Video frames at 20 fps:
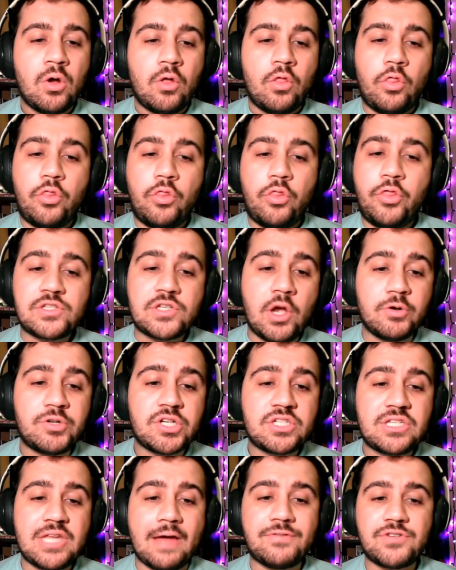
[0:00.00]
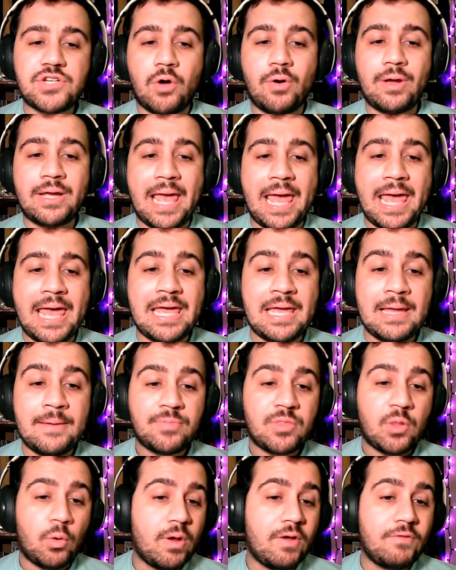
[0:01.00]
this coaching staff showing, hey,
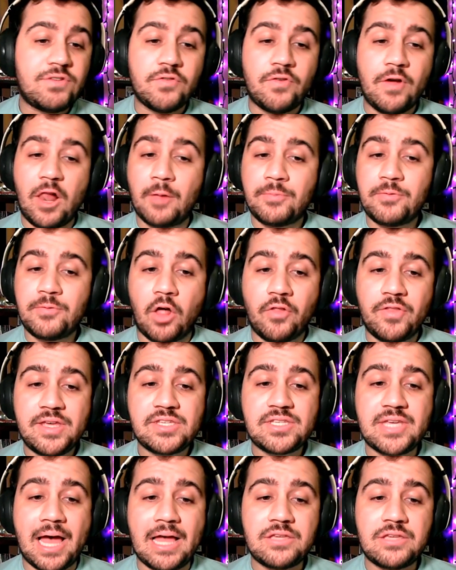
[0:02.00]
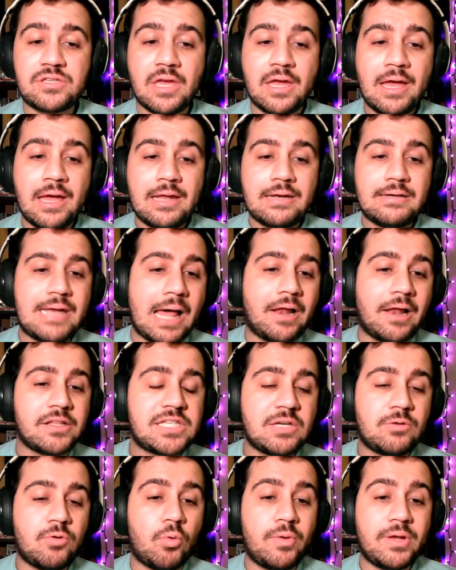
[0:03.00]
we've developed all these guys, now
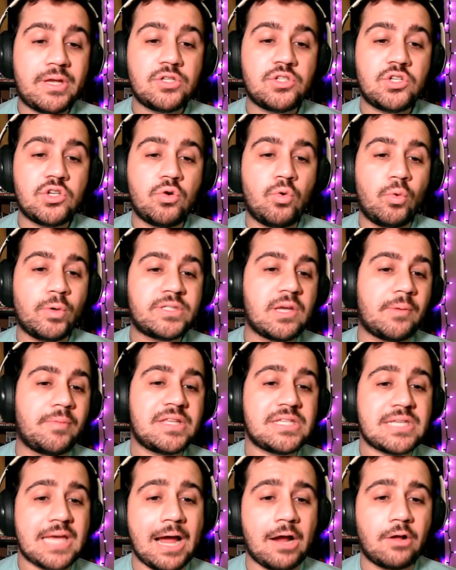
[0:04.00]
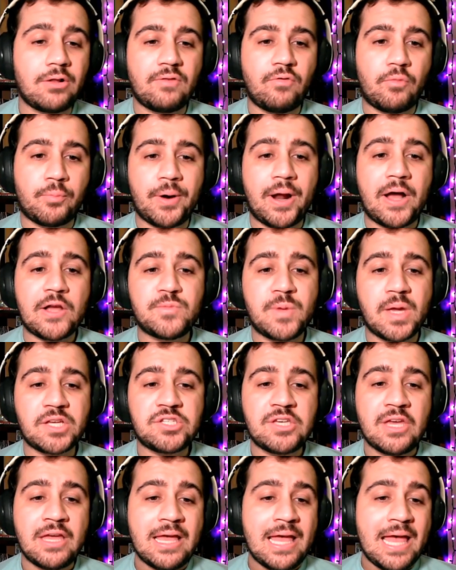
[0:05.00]
let's see what we can do with some of these higher-level
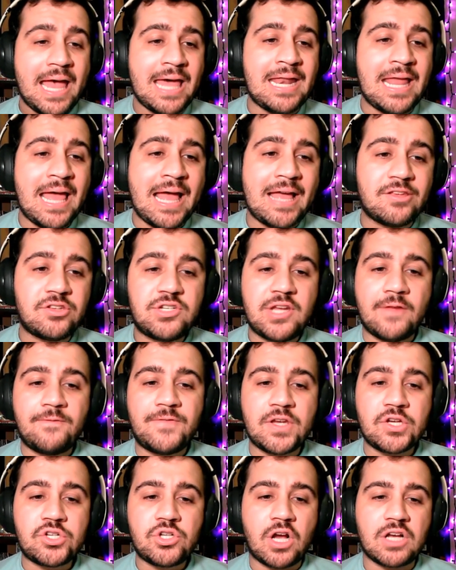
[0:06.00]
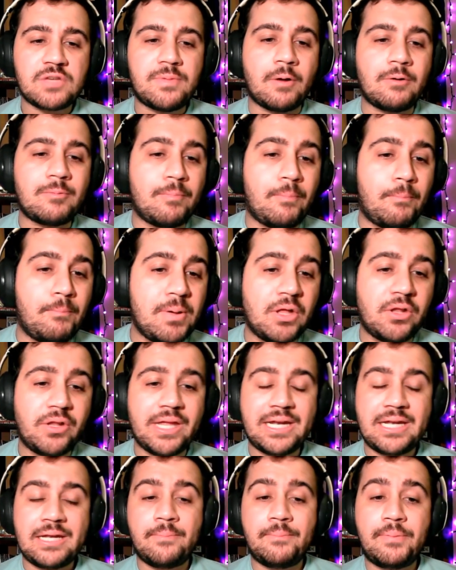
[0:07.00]
prospects. And as Jedd Fisch talks about
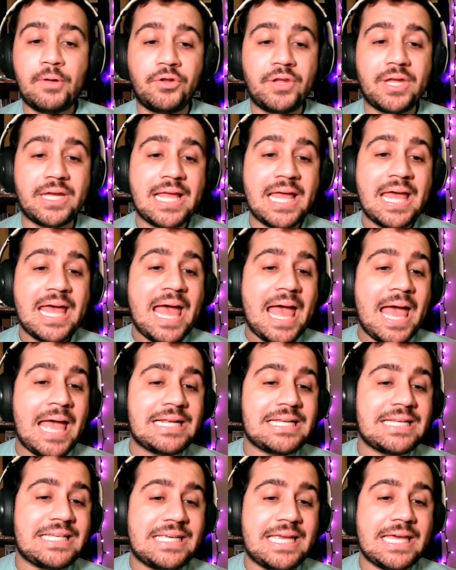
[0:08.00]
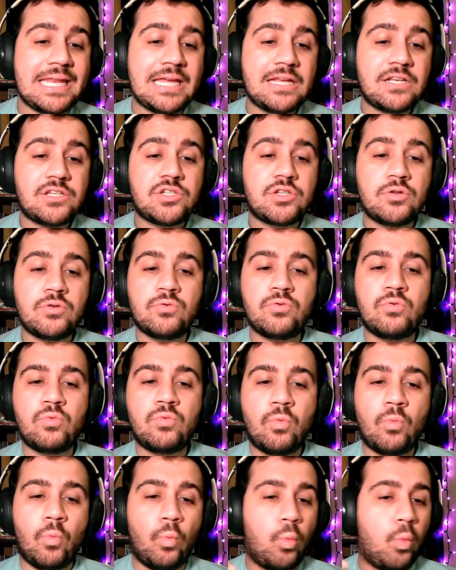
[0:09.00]
building and getting to
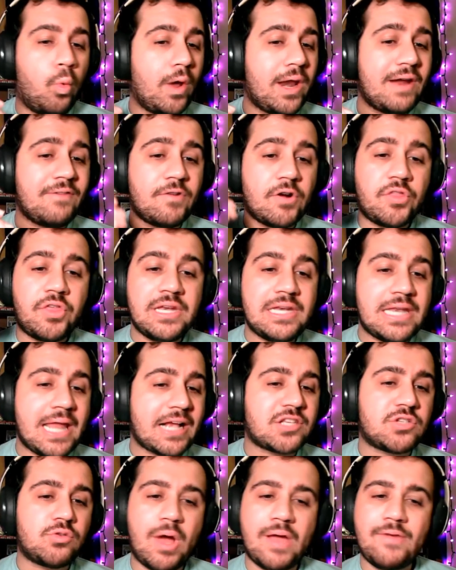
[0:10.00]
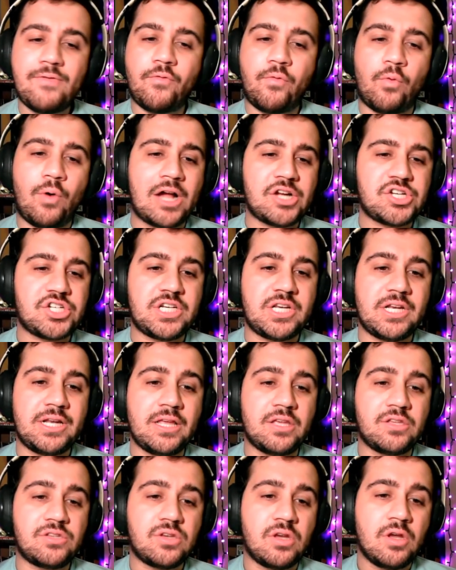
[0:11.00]
whatever the next wave of Washington
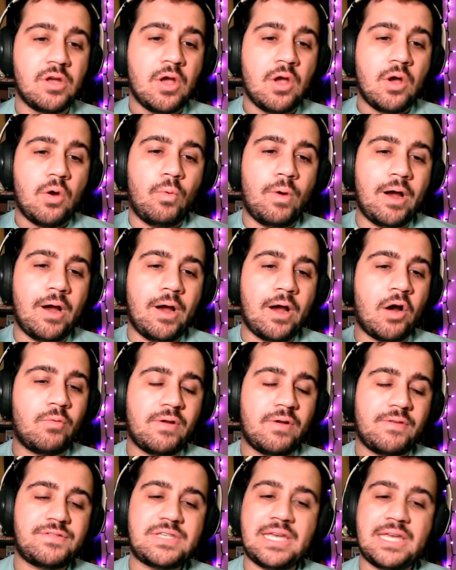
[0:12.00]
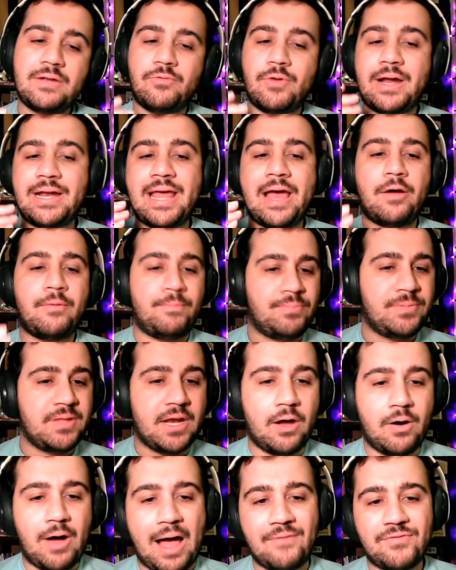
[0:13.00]
is, where we've seen right now,
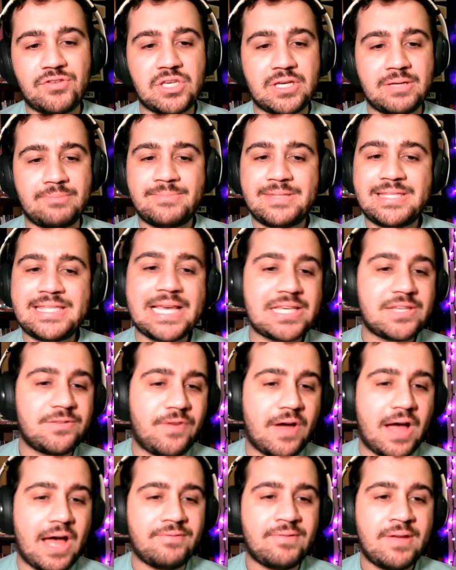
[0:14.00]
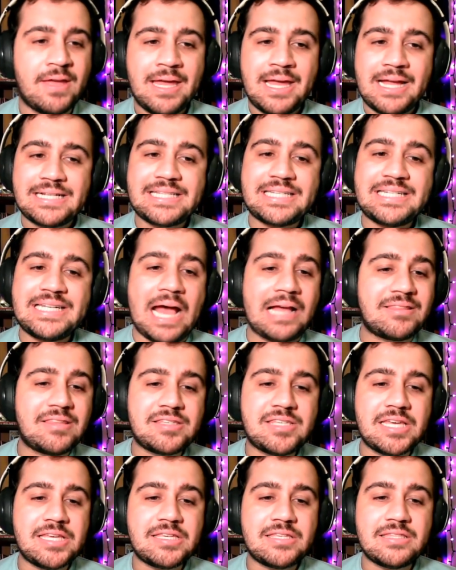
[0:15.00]
obviously 6-5. It's not
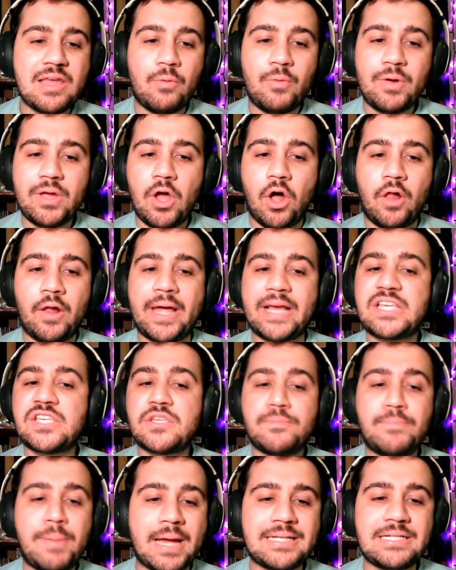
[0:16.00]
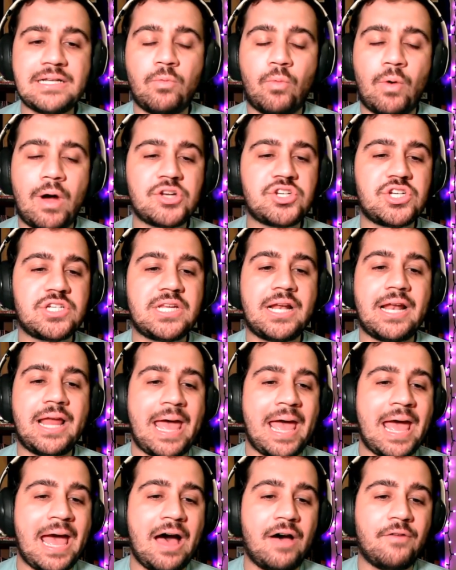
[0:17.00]
the season that we all expected Washington to
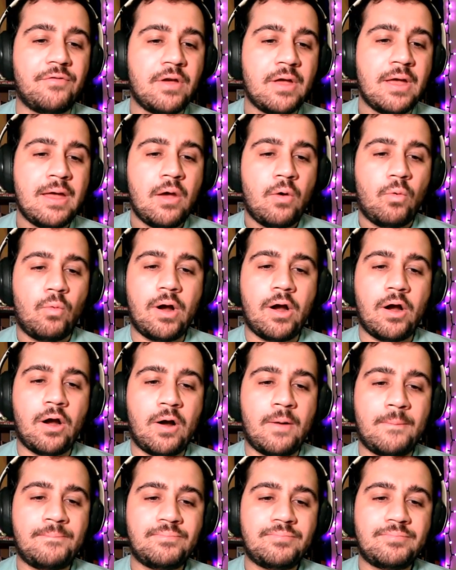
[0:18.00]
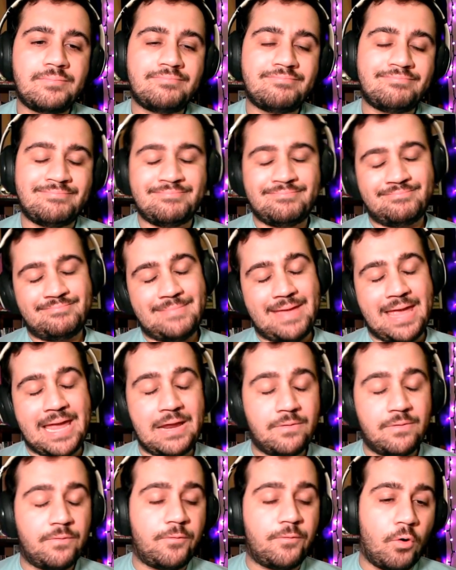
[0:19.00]
have, where
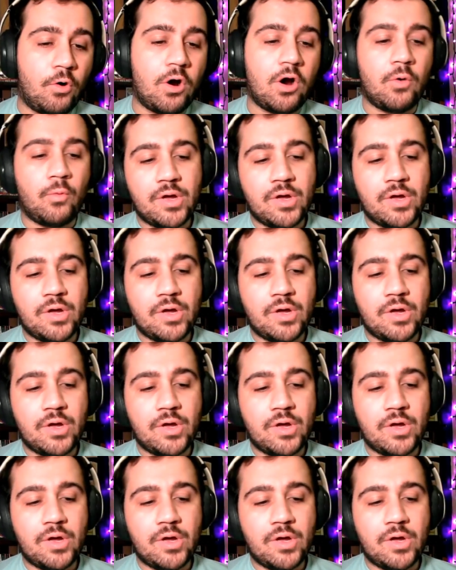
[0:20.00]
8-4